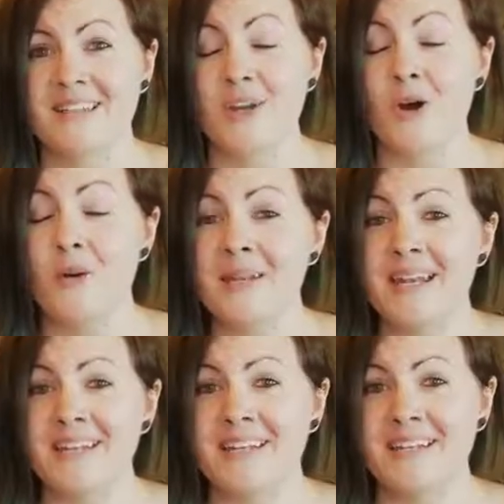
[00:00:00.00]
They
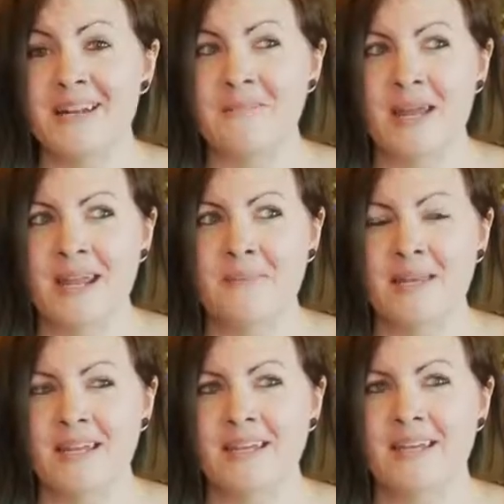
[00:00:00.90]
culminated in me
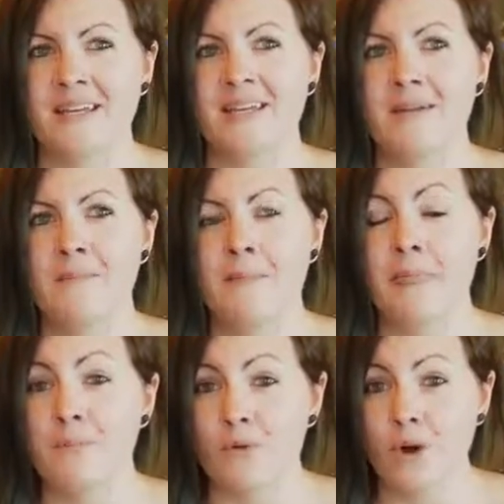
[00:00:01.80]
being
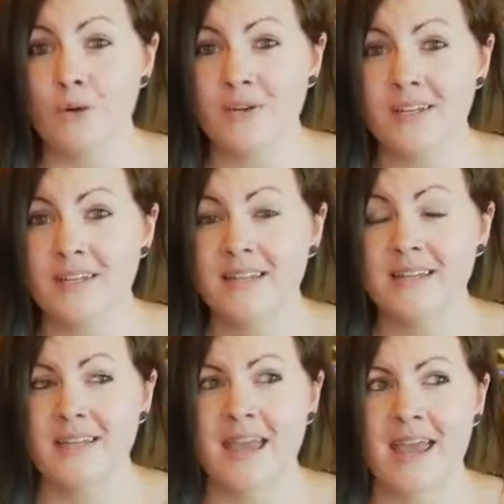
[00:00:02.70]
broke
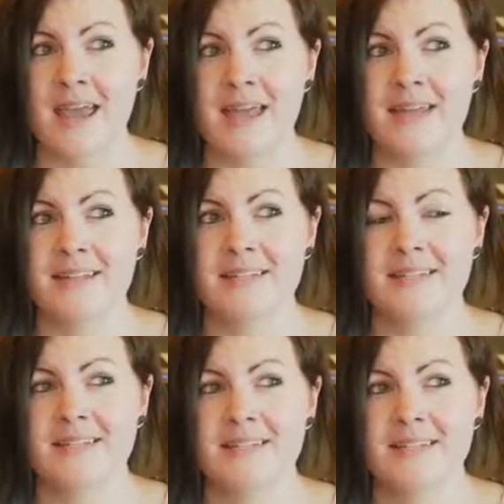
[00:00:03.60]
and
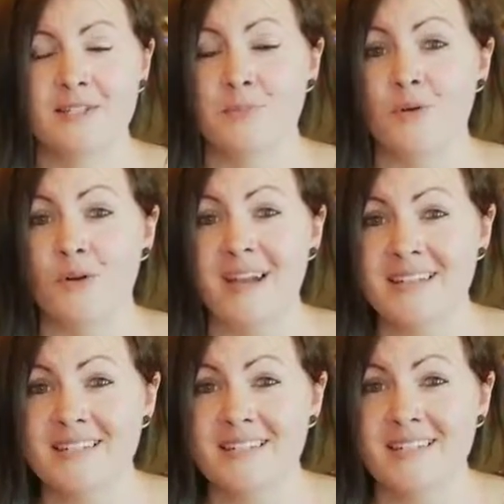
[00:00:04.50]

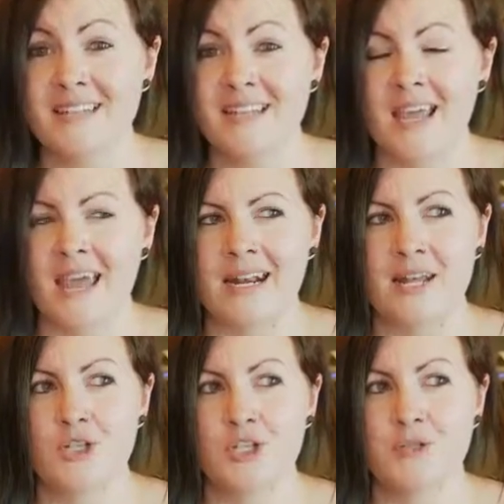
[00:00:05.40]
depressed, and
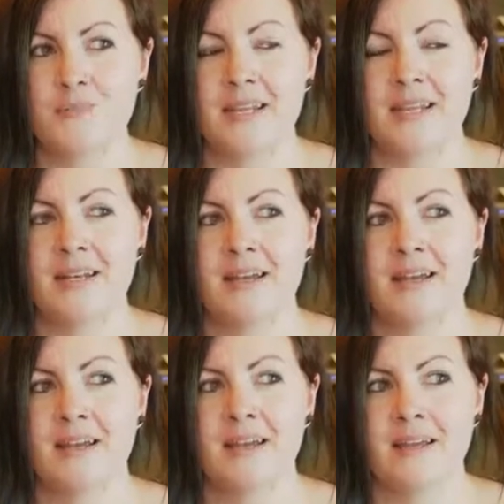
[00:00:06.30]
I had just
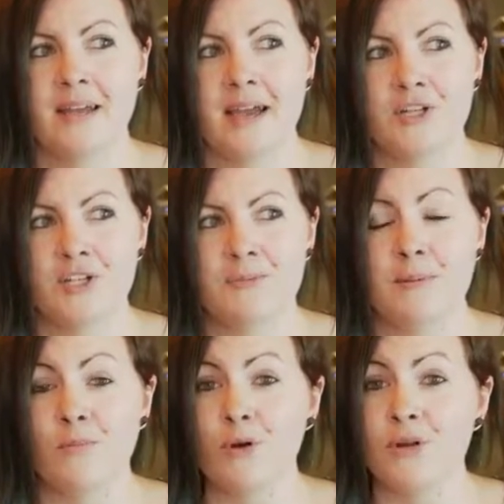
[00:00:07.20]

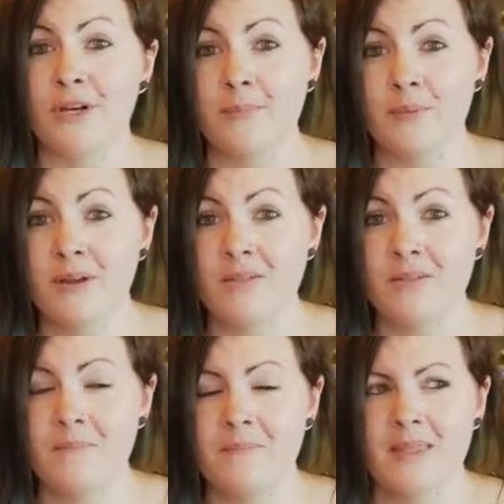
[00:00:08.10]
been broken up with.
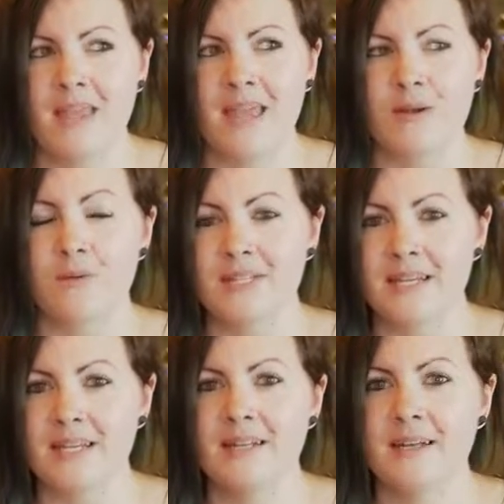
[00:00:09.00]
And I was
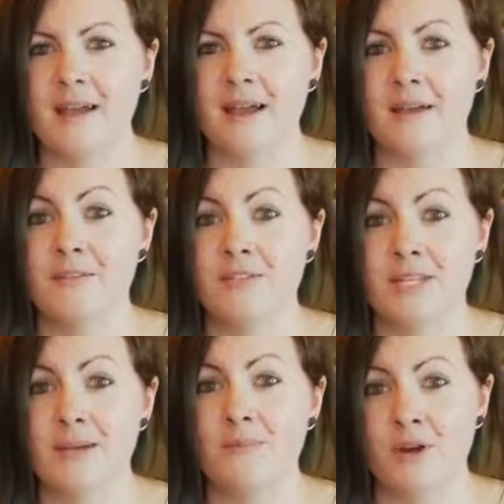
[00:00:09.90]
in
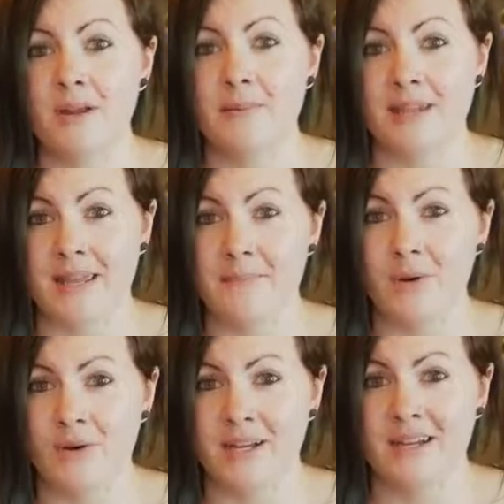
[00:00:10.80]
Siem Reap in
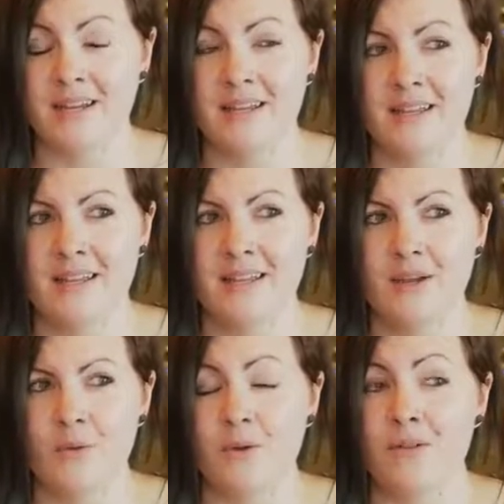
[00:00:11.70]
Cambodia
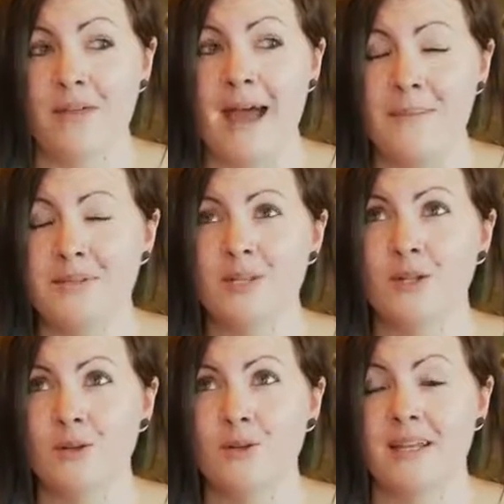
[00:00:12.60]
with
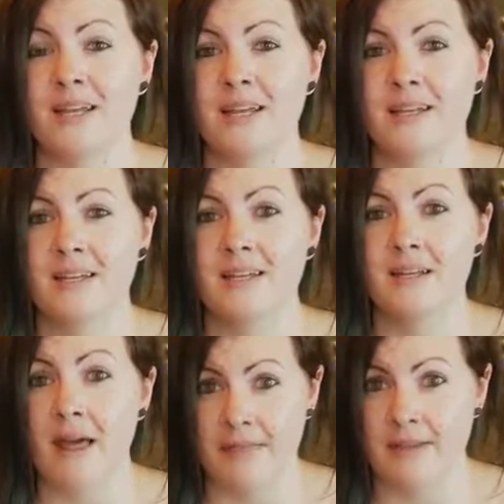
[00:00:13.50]
absolutely
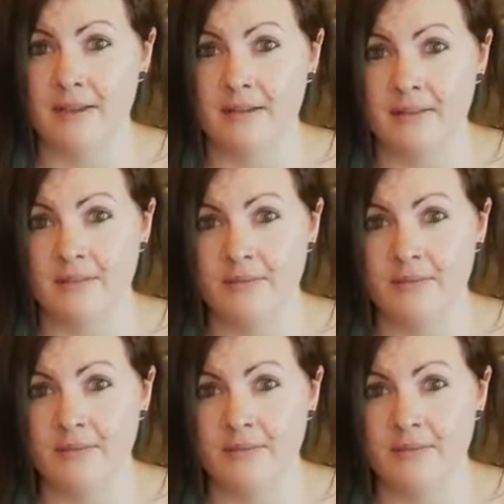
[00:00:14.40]
nothing.